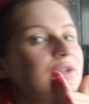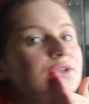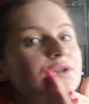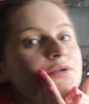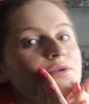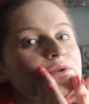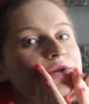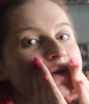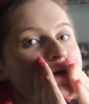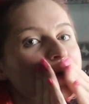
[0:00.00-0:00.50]

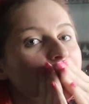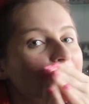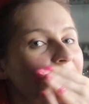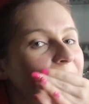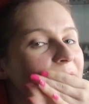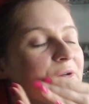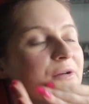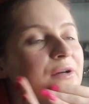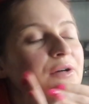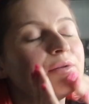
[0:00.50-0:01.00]
do this I'll
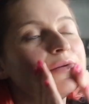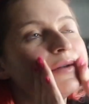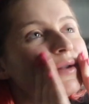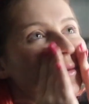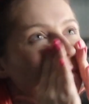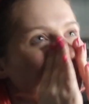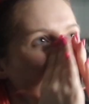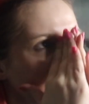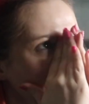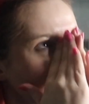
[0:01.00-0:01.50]
go in the
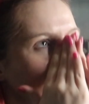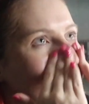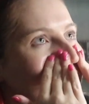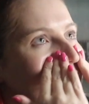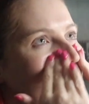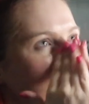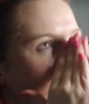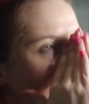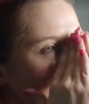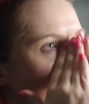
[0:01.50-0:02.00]

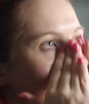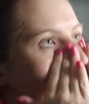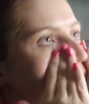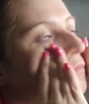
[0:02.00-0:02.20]
bathroom